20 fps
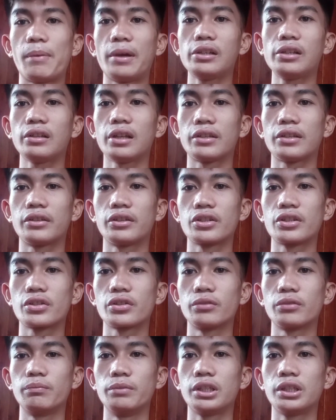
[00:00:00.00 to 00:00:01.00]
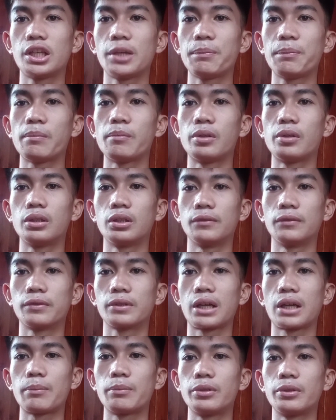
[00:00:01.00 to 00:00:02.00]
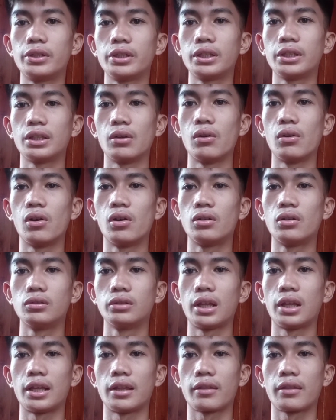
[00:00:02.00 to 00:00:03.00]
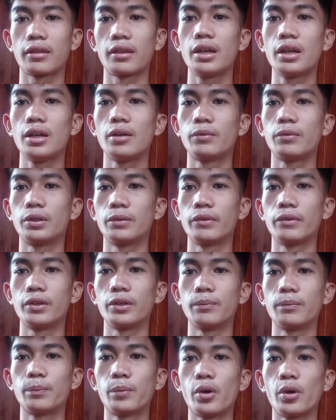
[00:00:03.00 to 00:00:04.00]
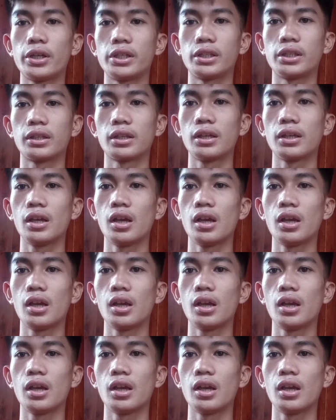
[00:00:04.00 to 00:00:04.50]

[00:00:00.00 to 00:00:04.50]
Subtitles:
A pilot ladder should be capable of covering the whole length from the point